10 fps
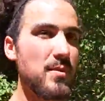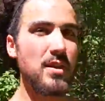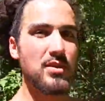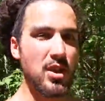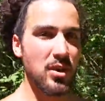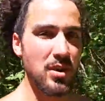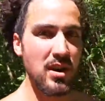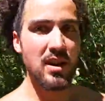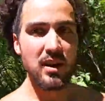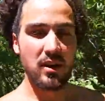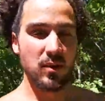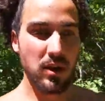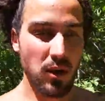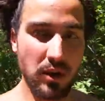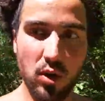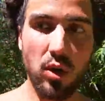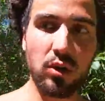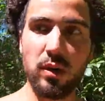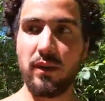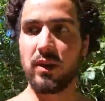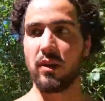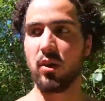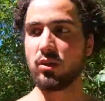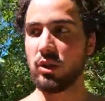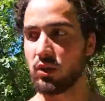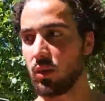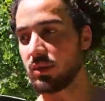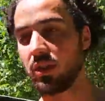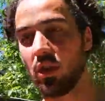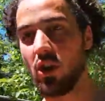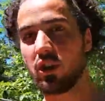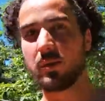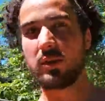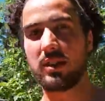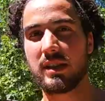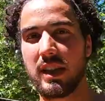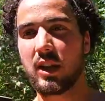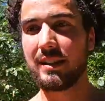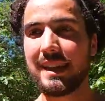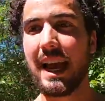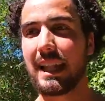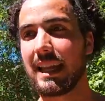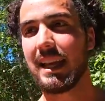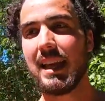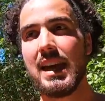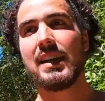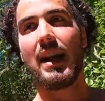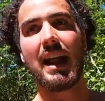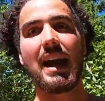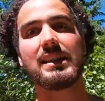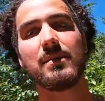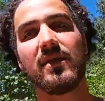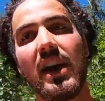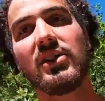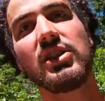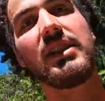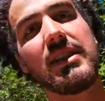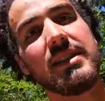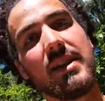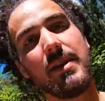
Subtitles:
So we go into Gold River, the grocery store is closed, but there's this little deli that had some veggies